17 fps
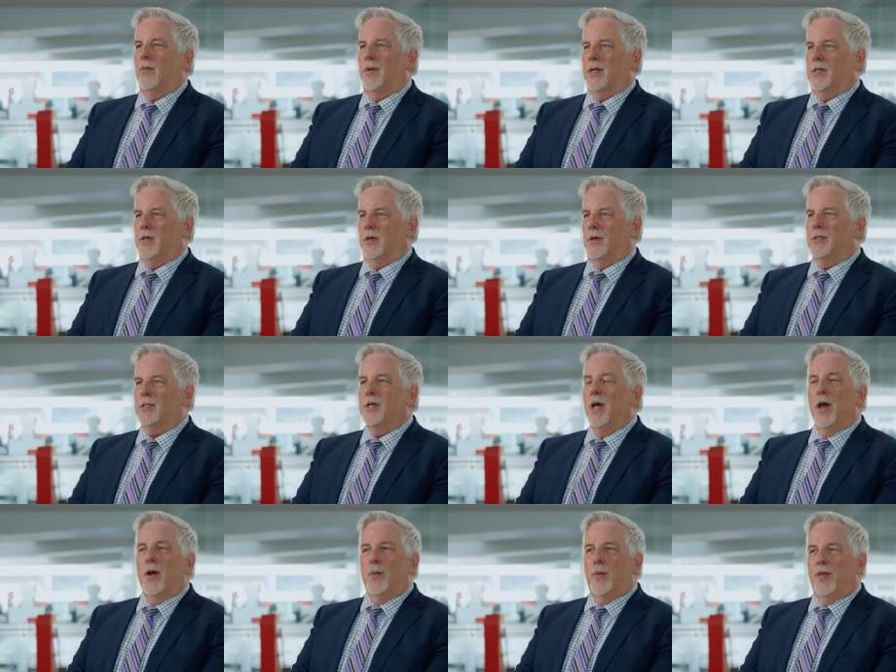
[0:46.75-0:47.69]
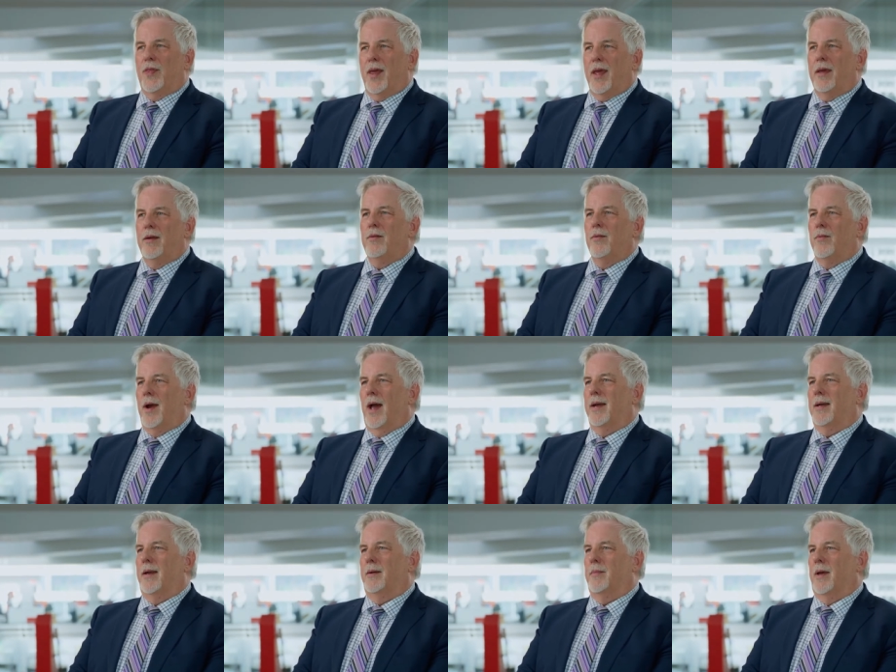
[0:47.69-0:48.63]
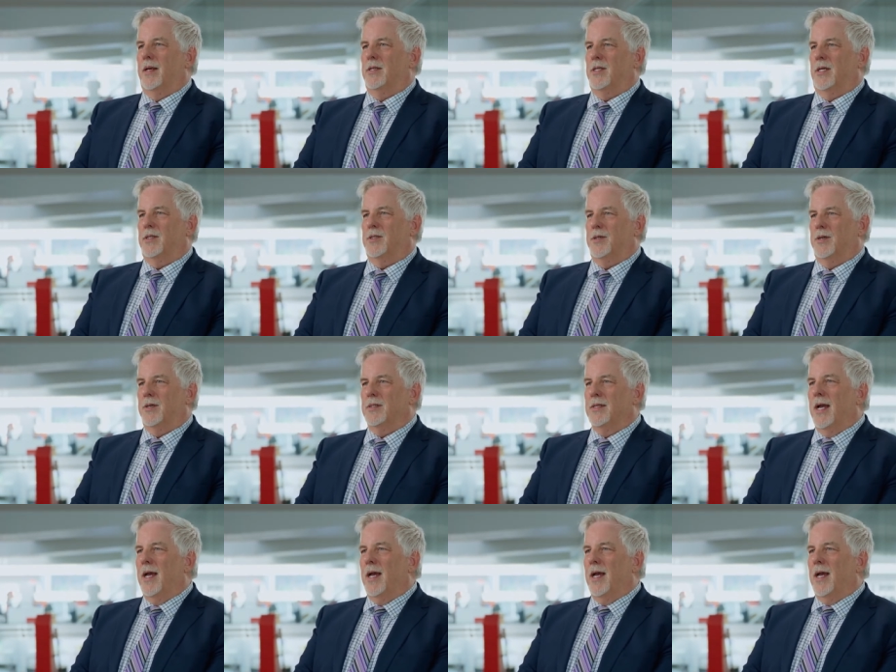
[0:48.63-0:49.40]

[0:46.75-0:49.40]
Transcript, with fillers: research within RadNet Manchester